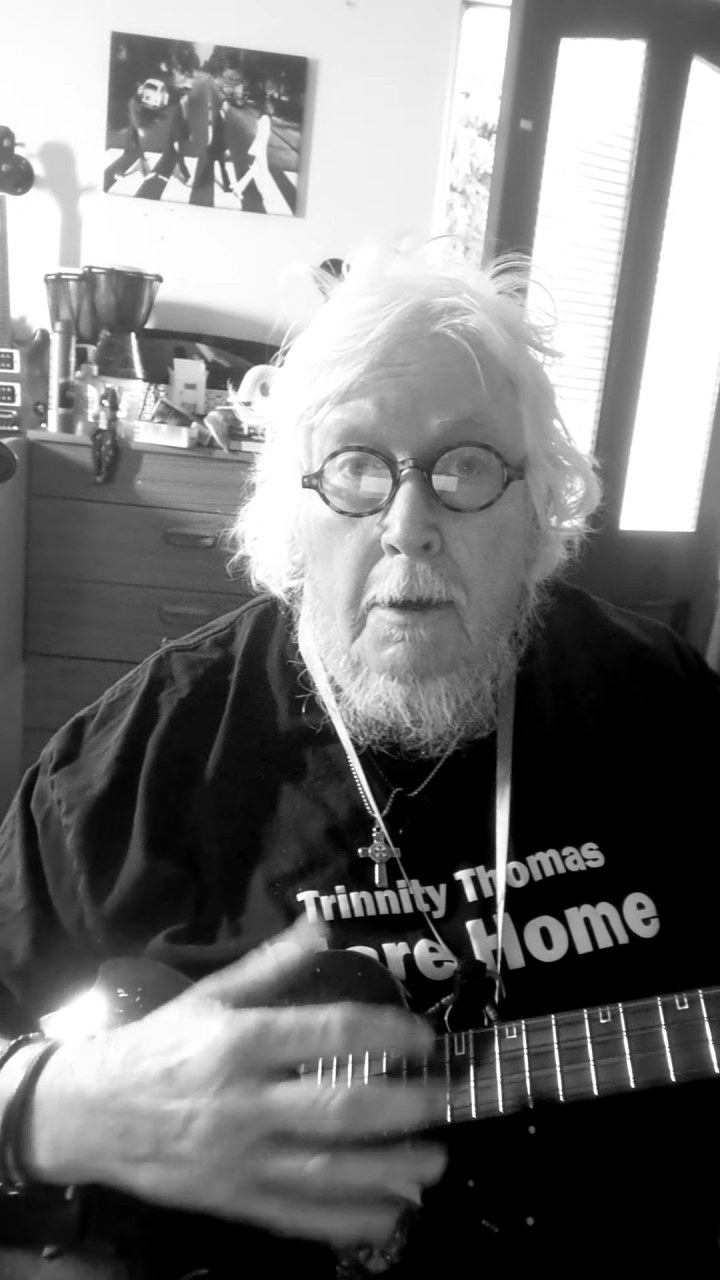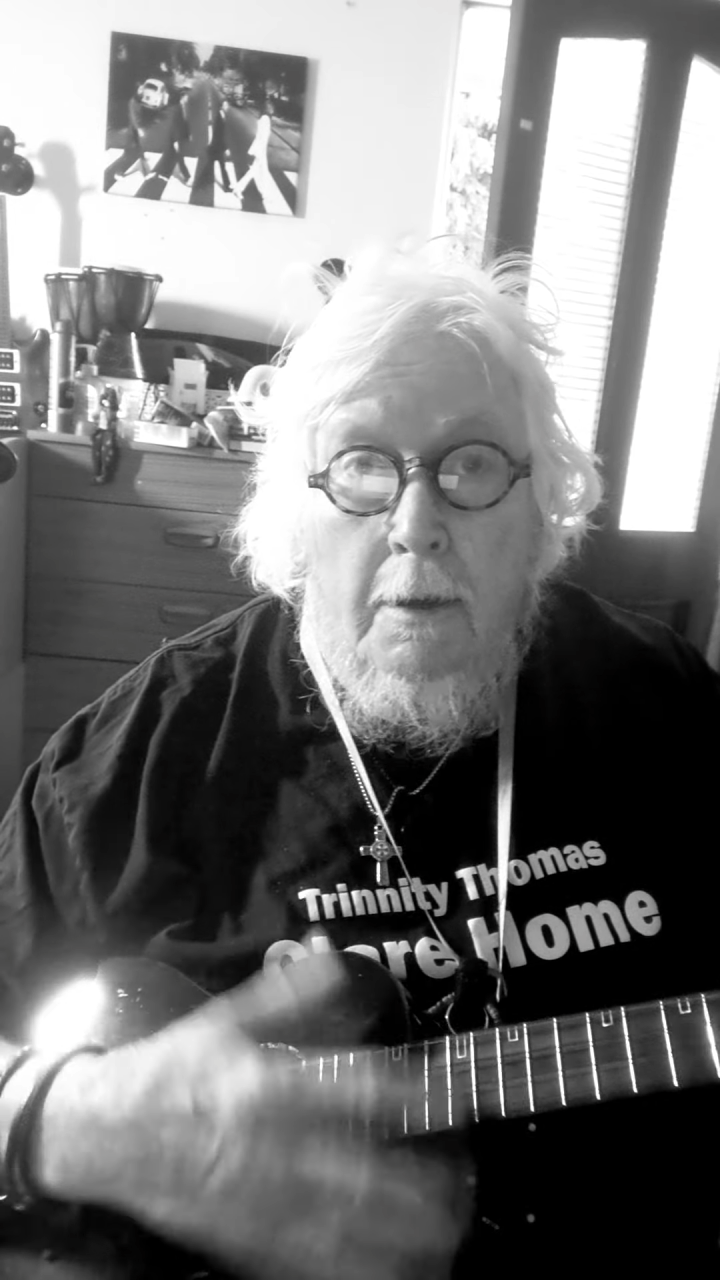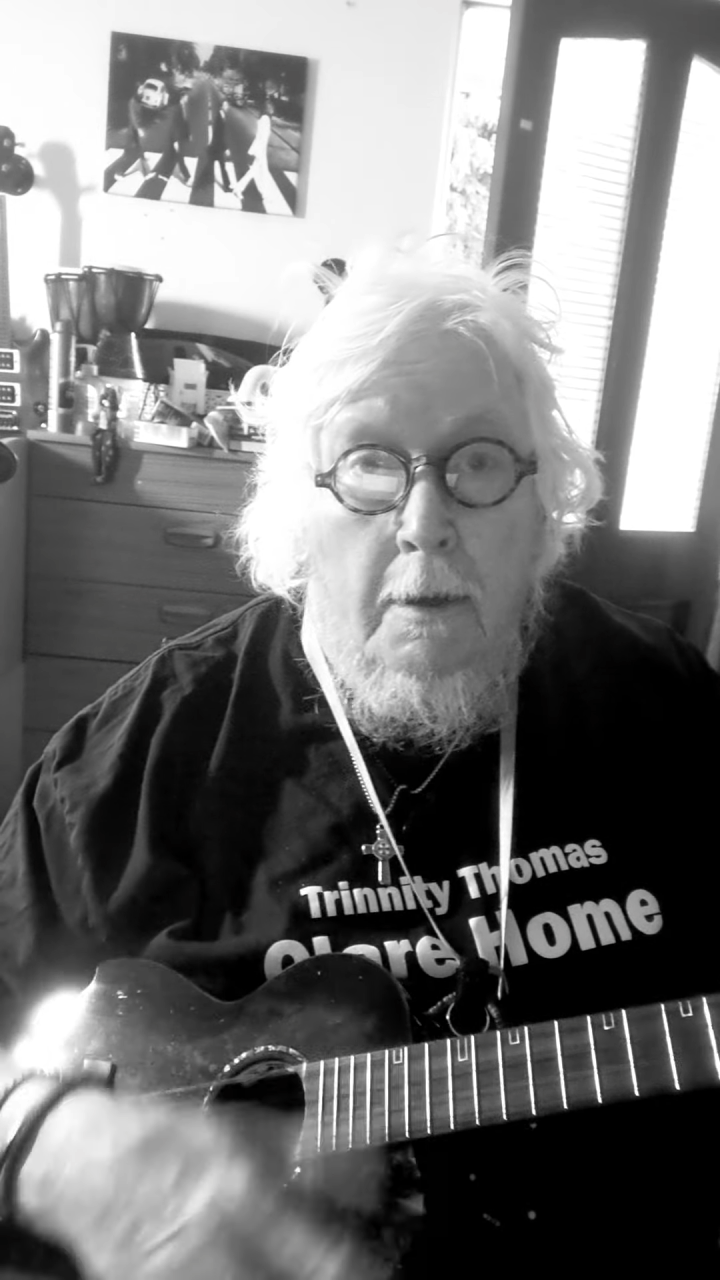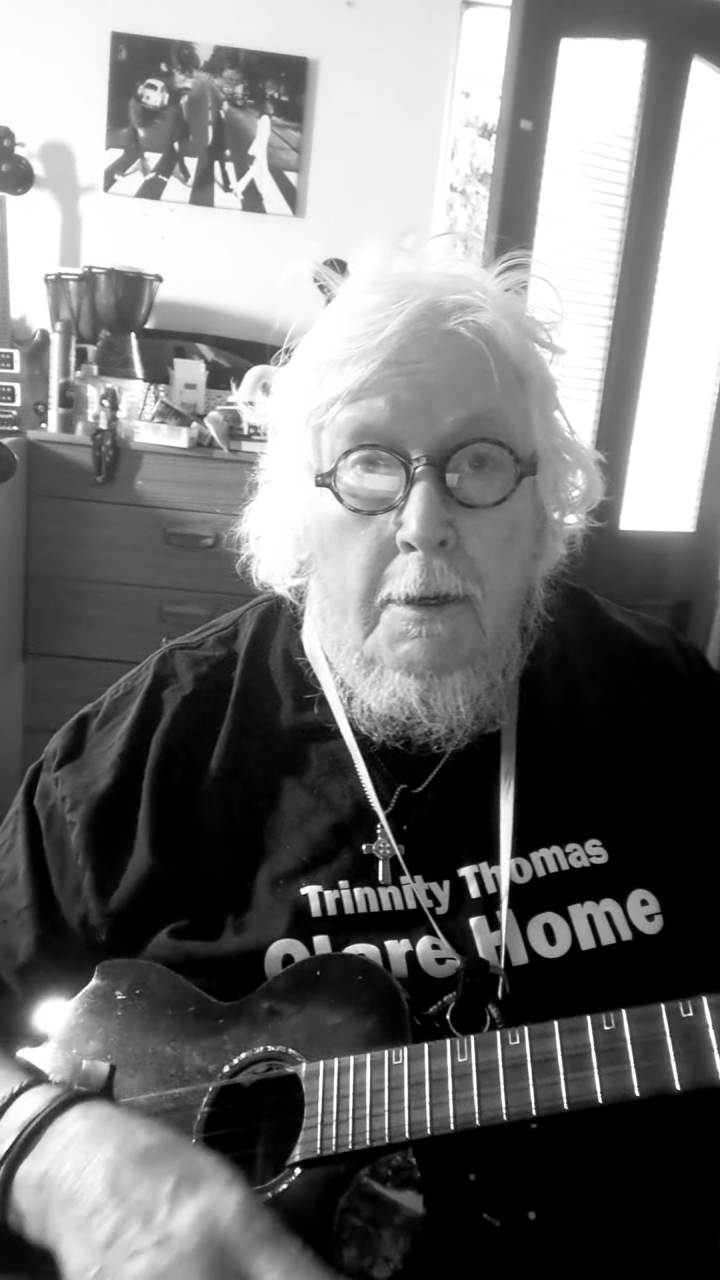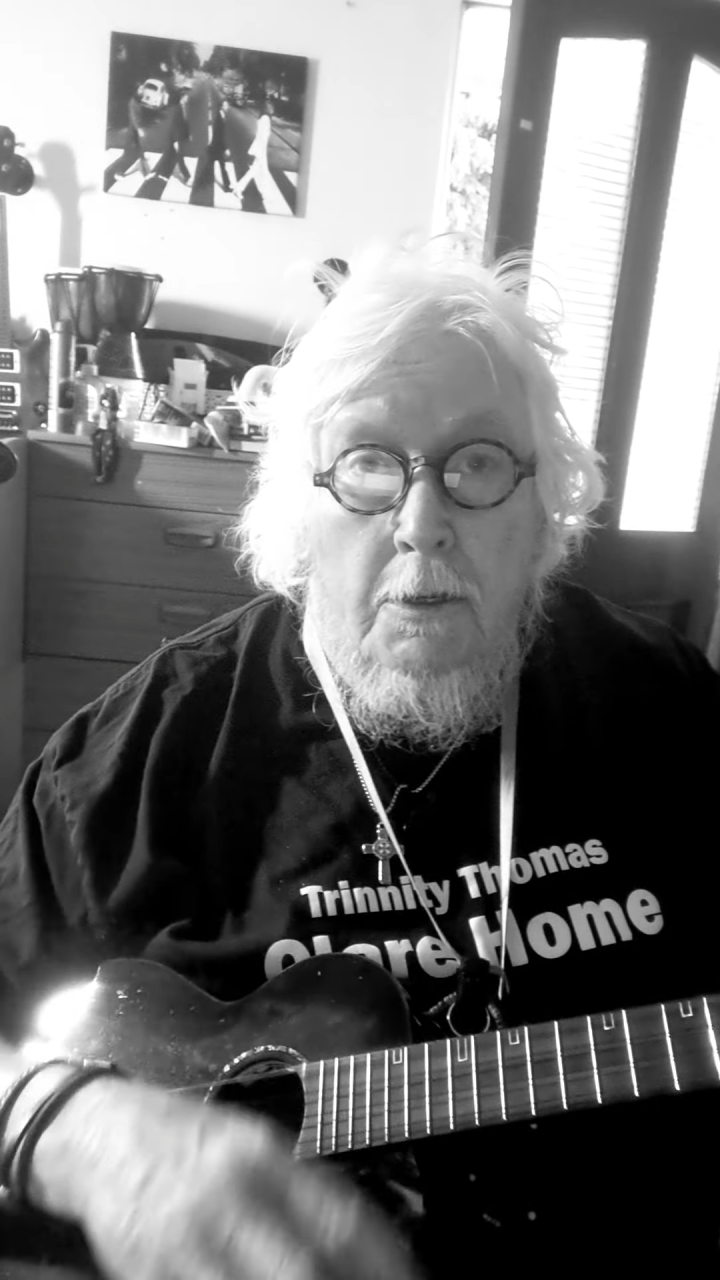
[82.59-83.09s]

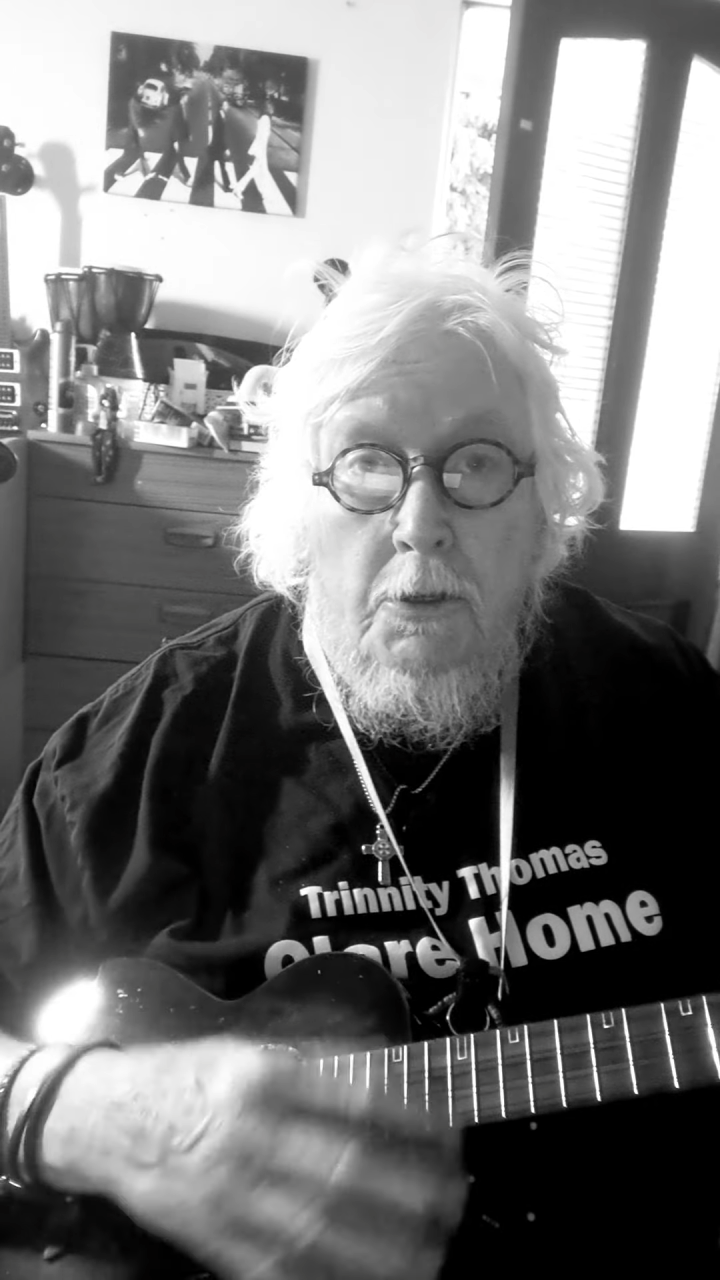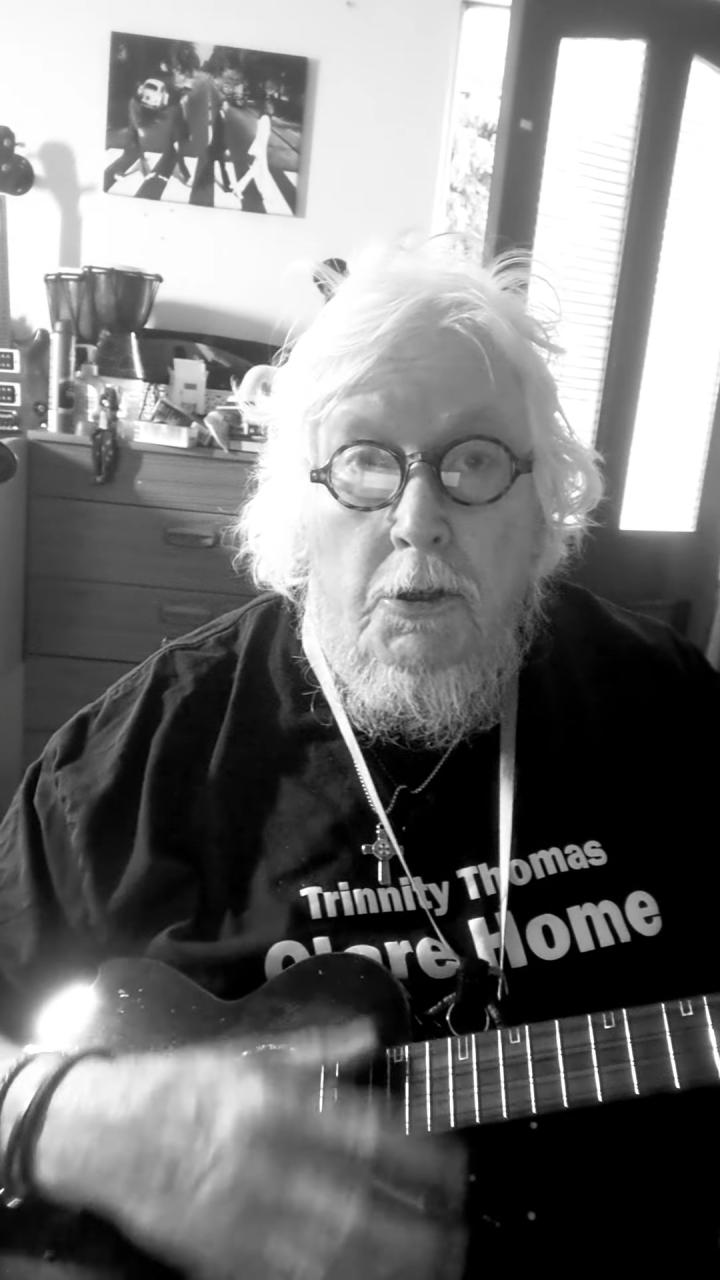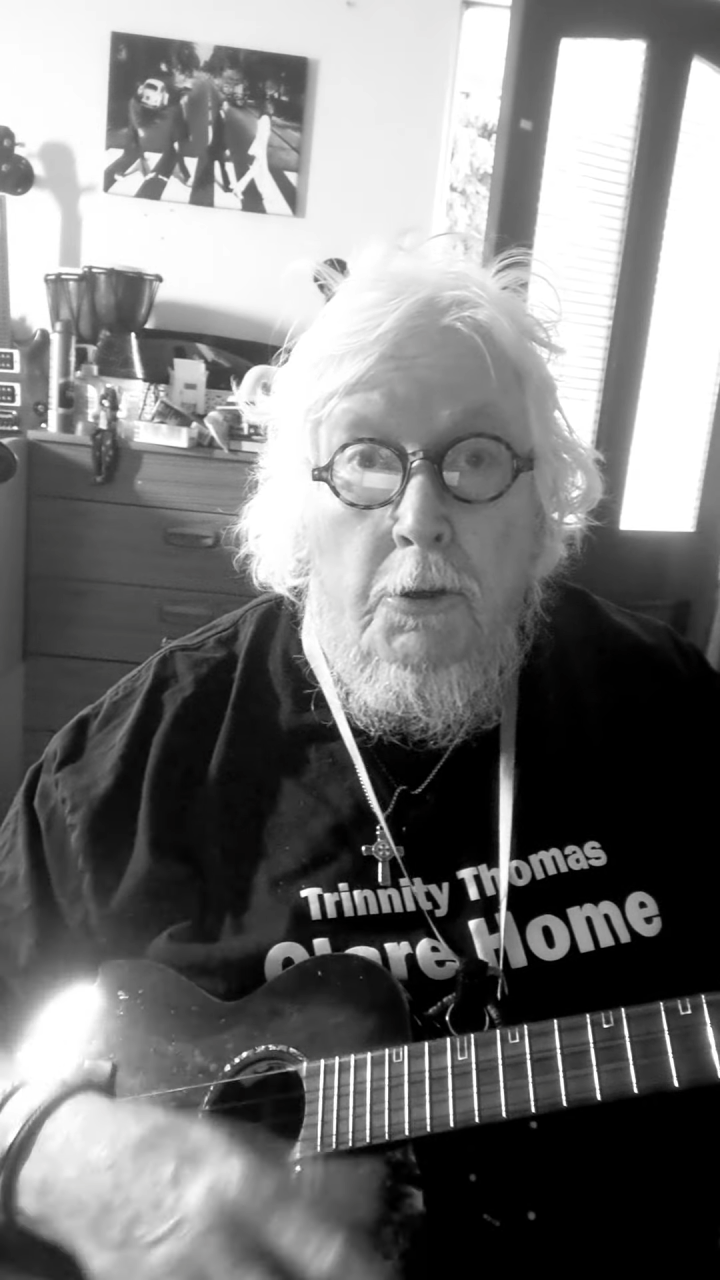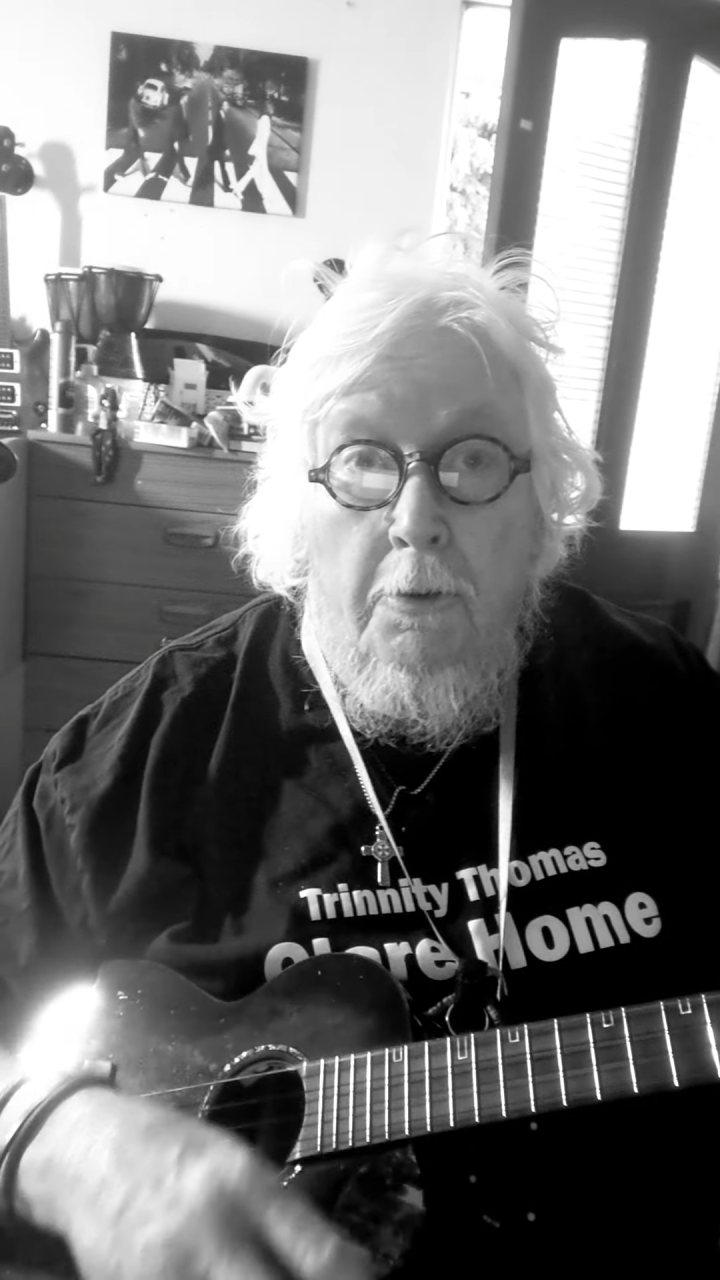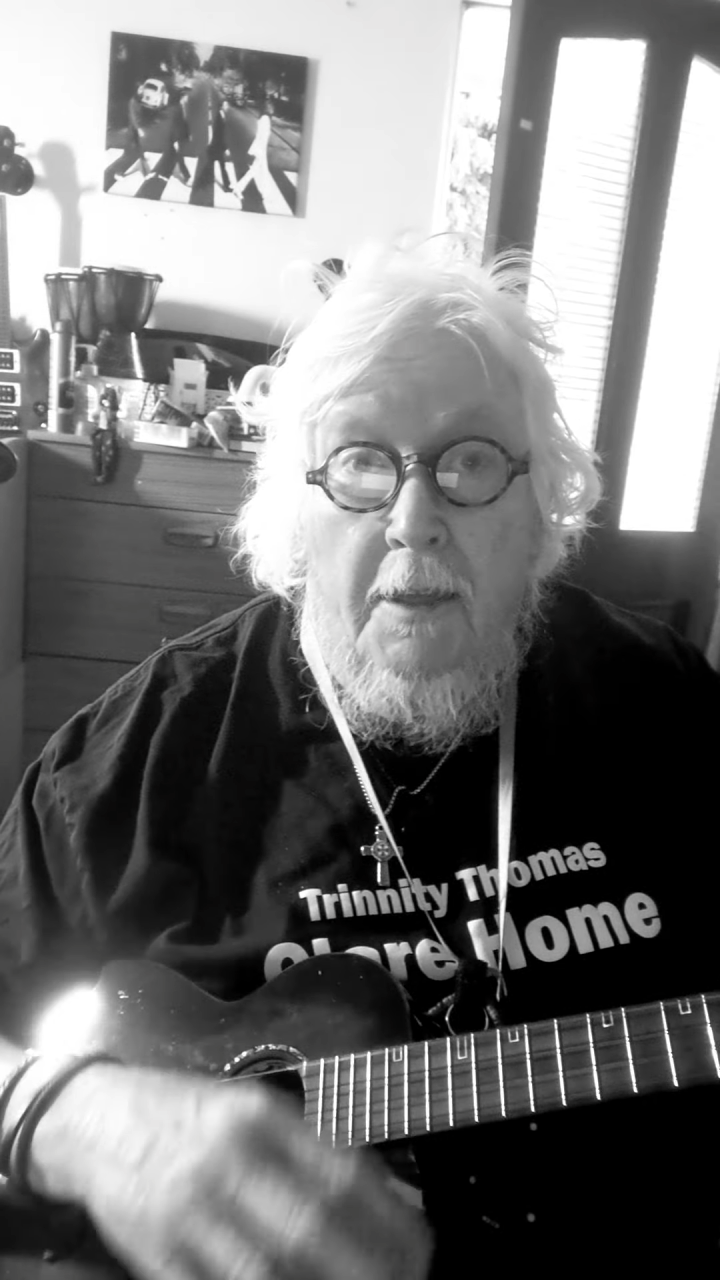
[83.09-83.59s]
to